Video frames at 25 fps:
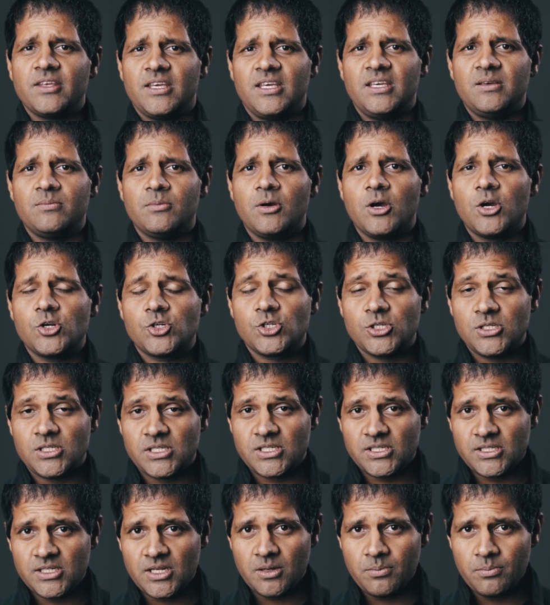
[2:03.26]
the
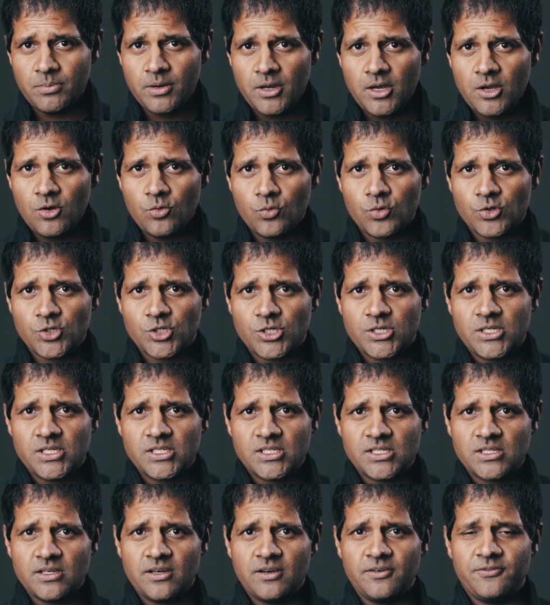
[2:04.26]
emergency number, which
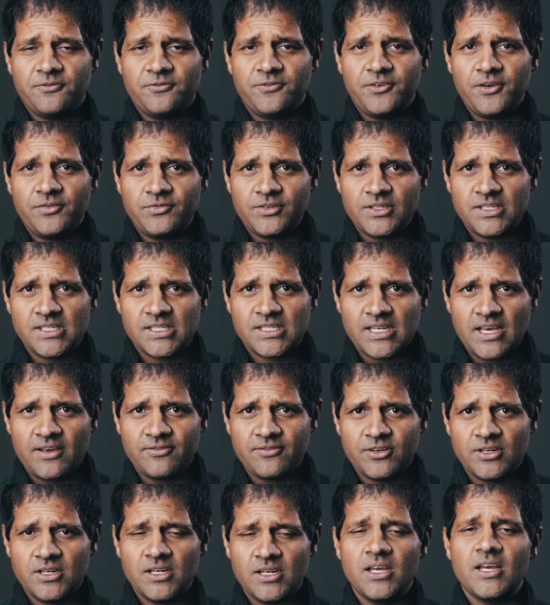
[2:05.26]
is the
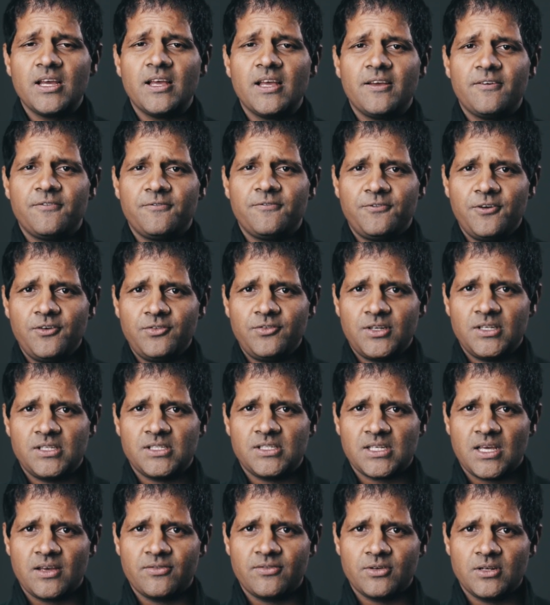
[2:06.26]
57
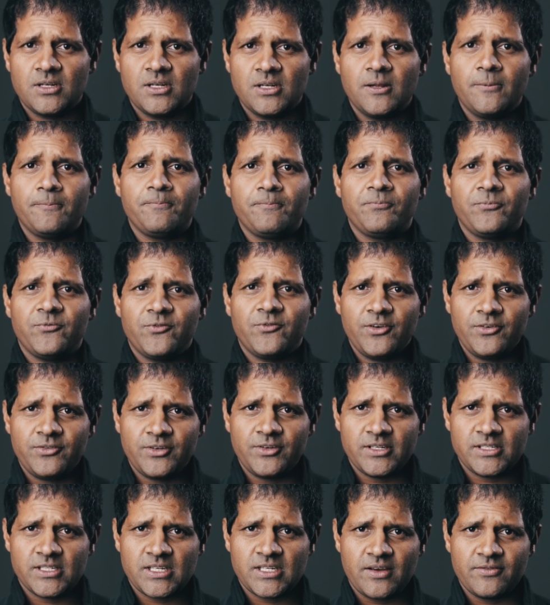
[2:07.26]
57
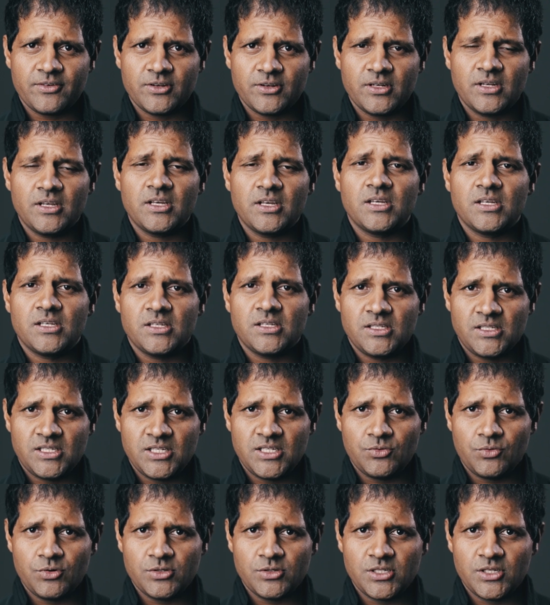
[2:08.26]
57
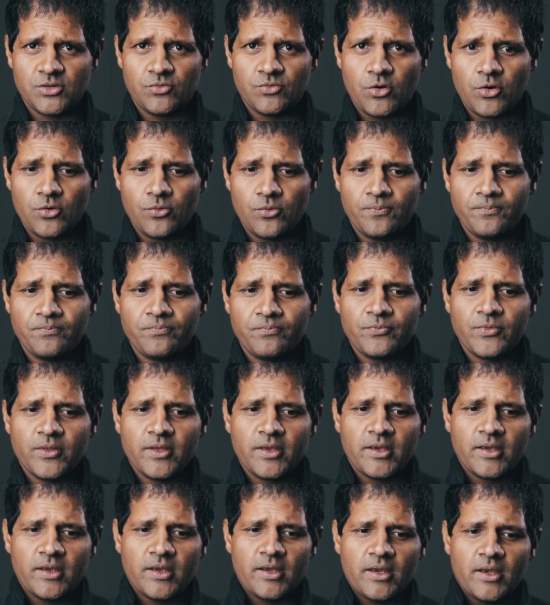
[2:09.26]
00.
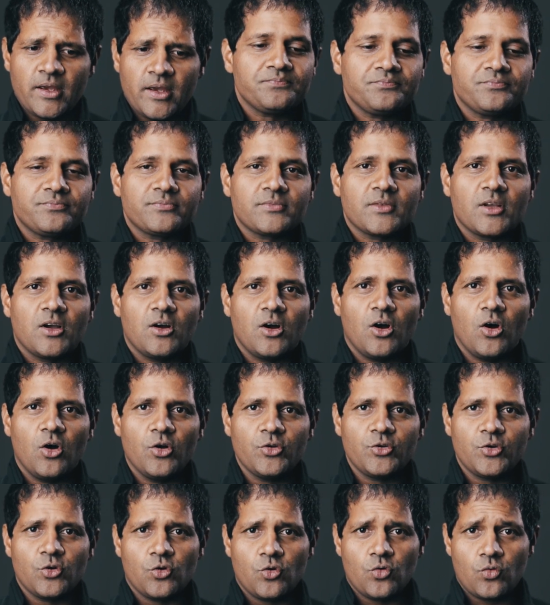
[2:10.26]

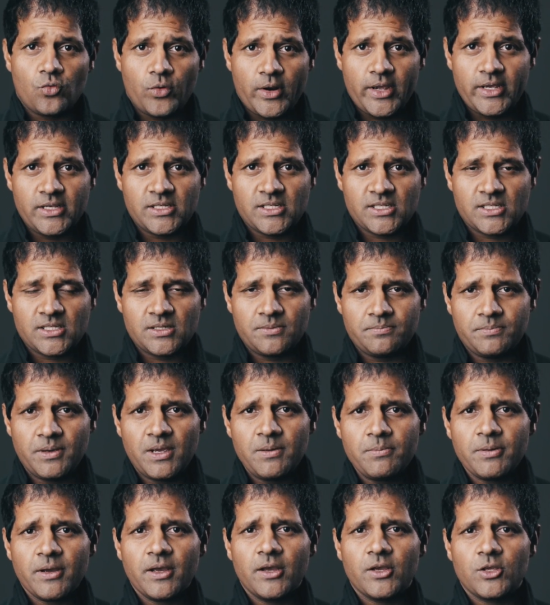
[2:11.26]
On your race
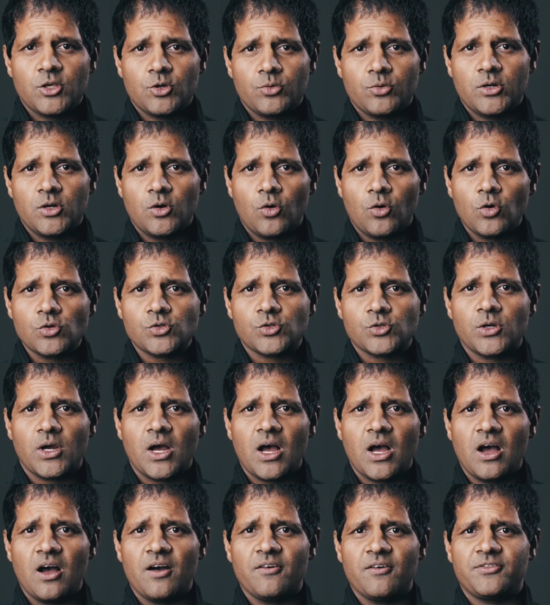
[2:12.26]
bib, you will also
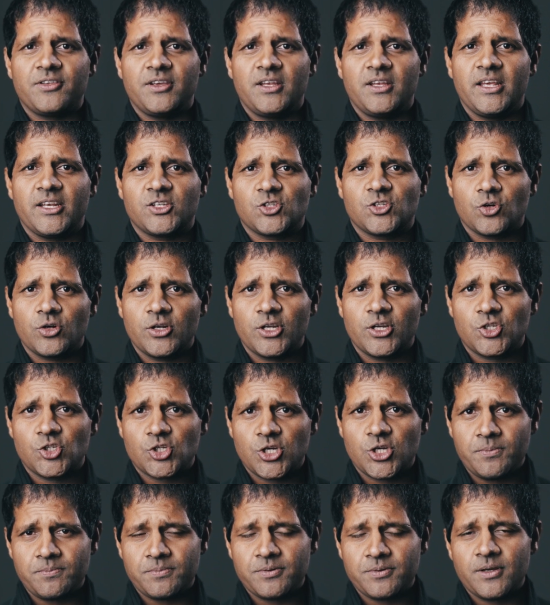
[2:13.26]
have the electronic
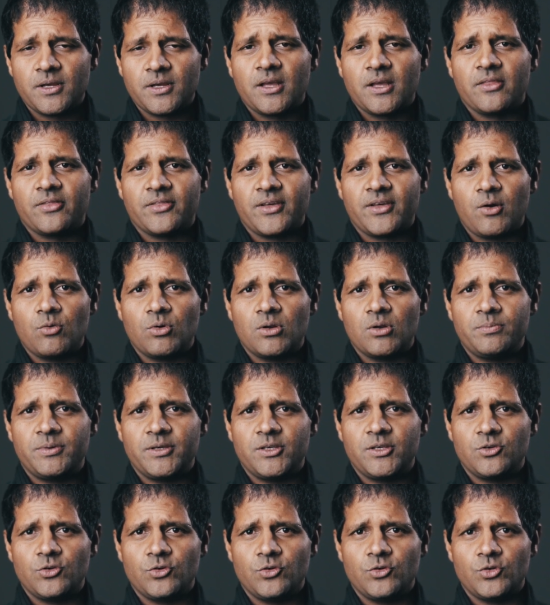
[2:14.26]
chip that will be
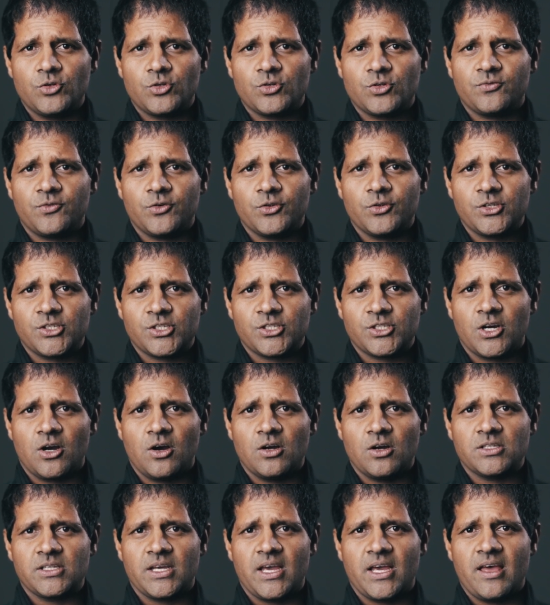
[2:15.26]
used for the
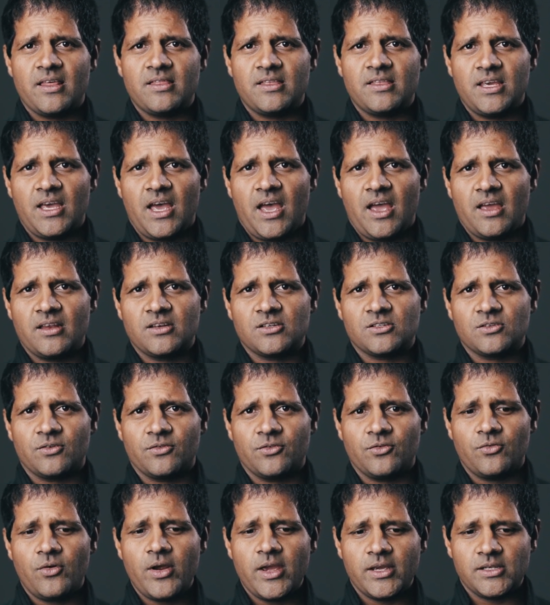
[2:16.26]
start and the end of
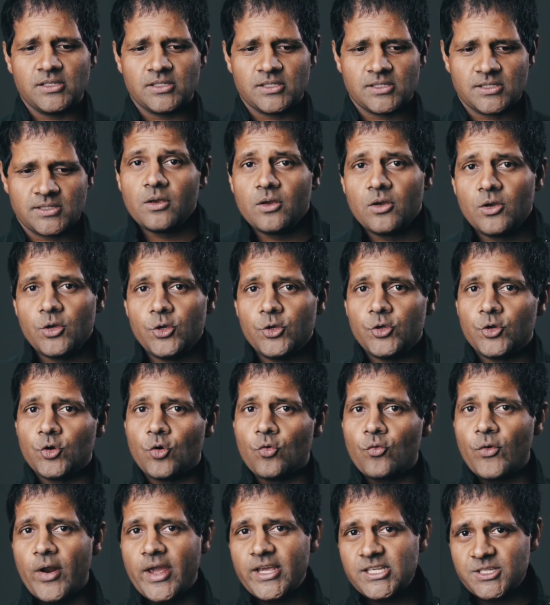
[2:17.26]
the race. Your
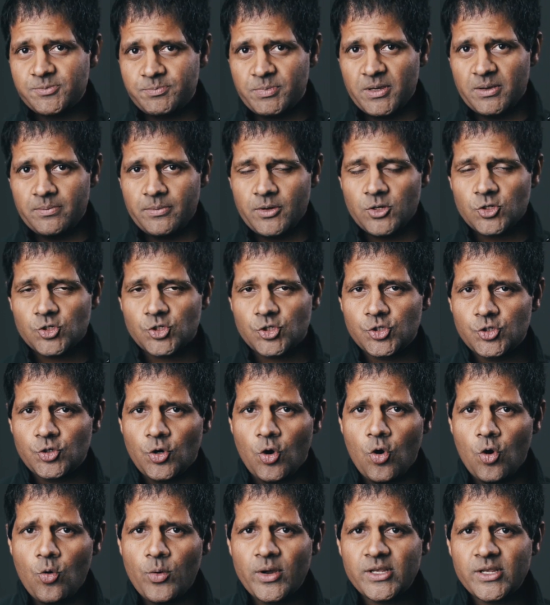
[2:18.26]
race bib should
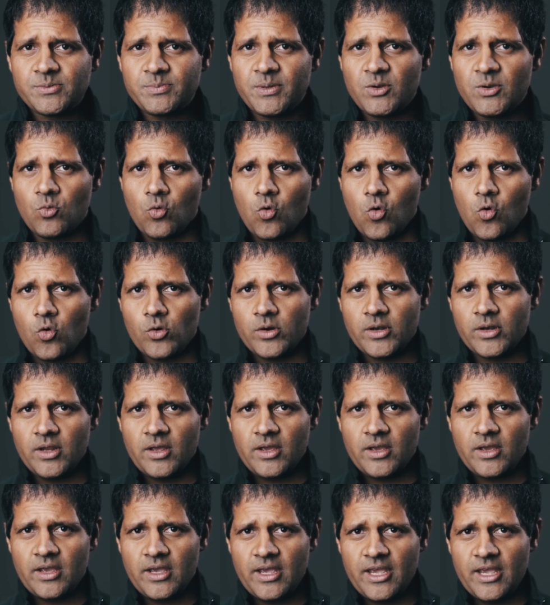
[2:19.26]
always be worn
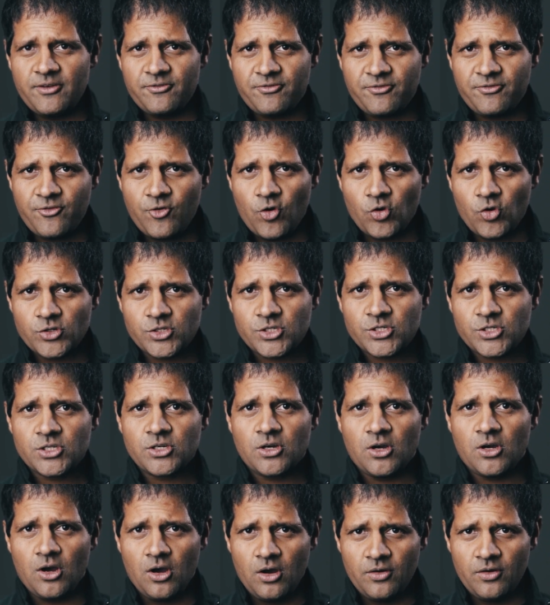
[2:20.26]
in front
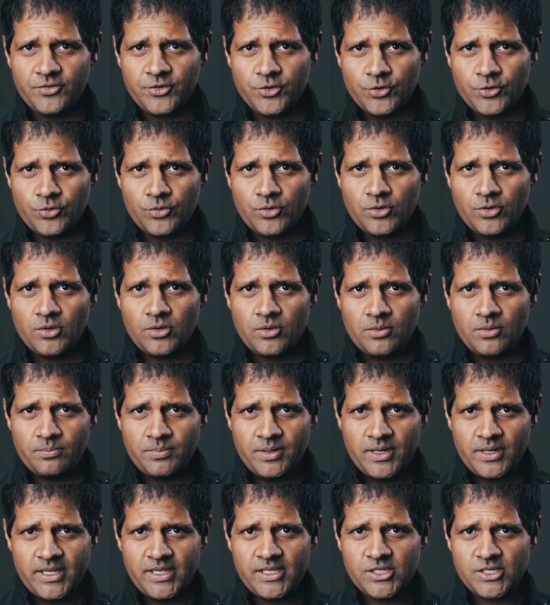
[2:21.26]
of you.
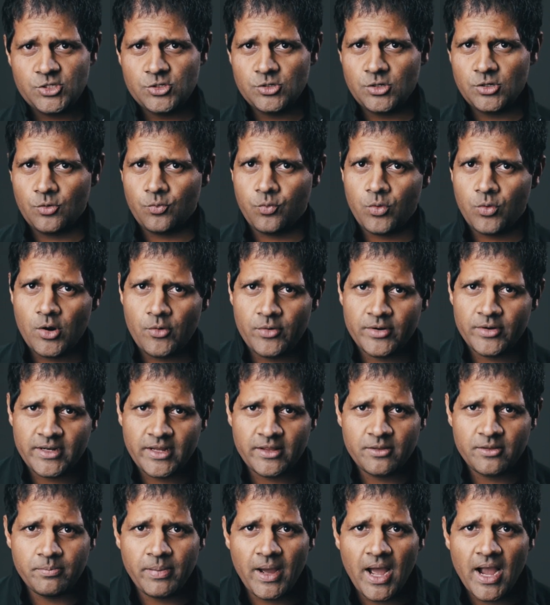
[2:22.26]
Please do not wear it
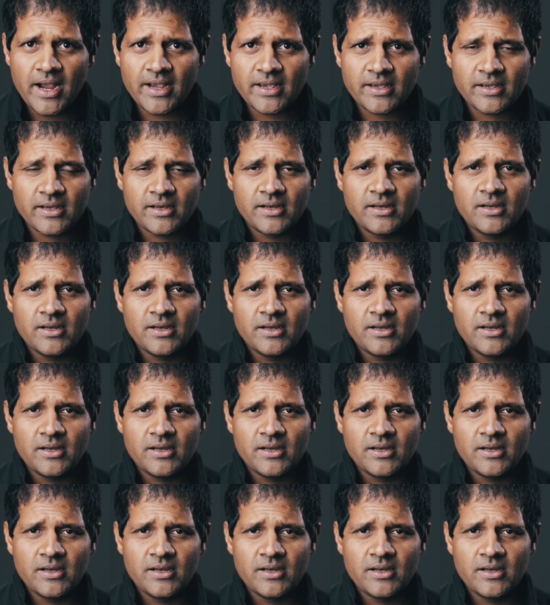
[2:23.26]
at the back,